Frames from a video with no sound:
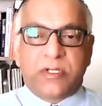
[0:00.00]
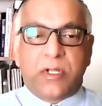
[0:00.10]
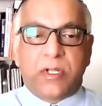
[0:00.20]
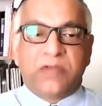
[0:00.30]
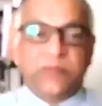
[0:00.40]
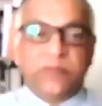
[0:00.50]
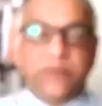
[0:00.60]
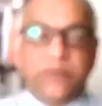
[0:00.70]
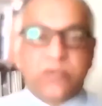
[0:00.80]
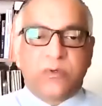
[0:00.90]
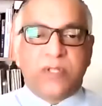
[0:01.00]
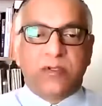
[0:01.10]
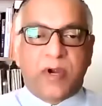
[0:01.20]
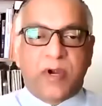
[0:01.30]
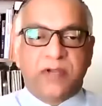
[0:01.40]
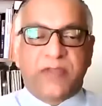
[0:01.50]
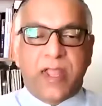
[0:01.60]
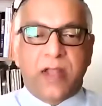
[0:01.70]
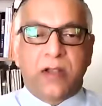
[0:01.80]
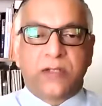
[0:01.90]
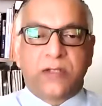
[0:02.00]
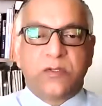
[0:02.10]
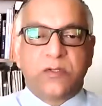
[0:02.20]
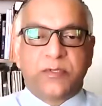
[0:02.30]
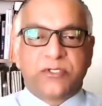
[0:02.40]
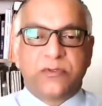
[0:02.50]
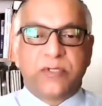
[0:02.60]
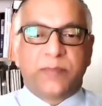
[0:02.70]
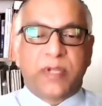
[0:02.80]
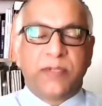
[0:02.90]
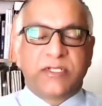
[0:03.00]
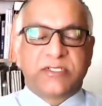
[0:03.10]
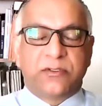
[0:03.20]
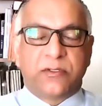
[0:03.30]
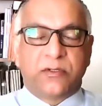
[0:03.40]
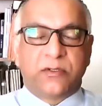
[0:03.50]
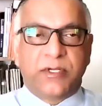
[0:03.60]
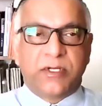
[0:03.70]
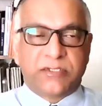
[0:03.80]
of moving to another part of Canada to pursue their public sector careers.